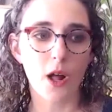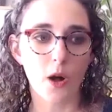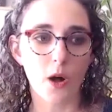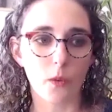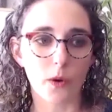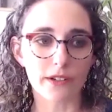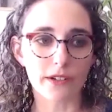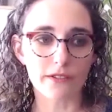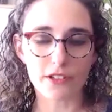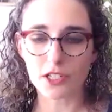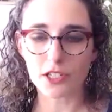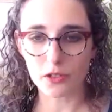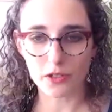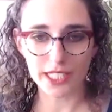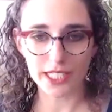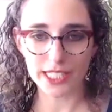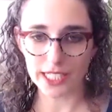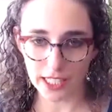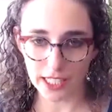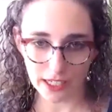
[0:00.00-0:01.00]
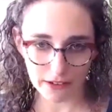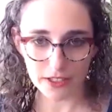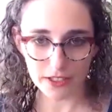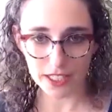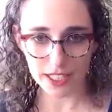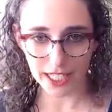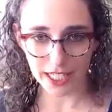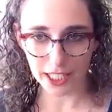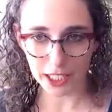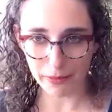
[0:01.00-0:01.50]
One of the stories I love to
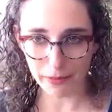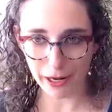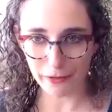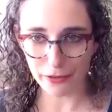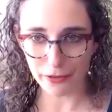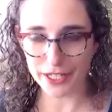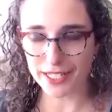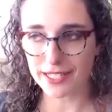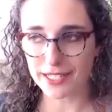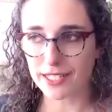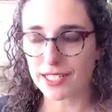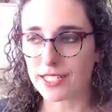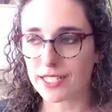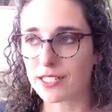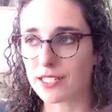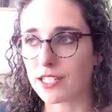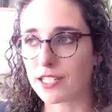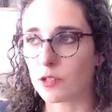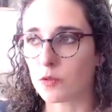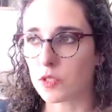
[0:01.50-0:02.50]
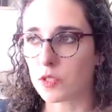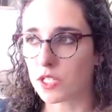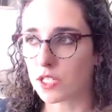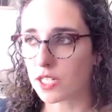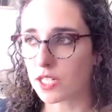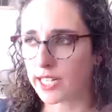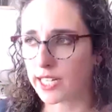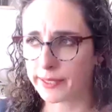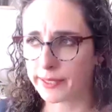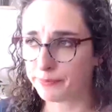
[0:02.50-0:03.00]
tell about this is there was a
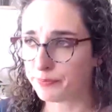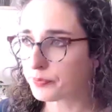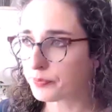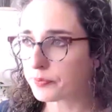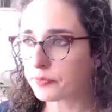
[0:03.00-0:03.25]
time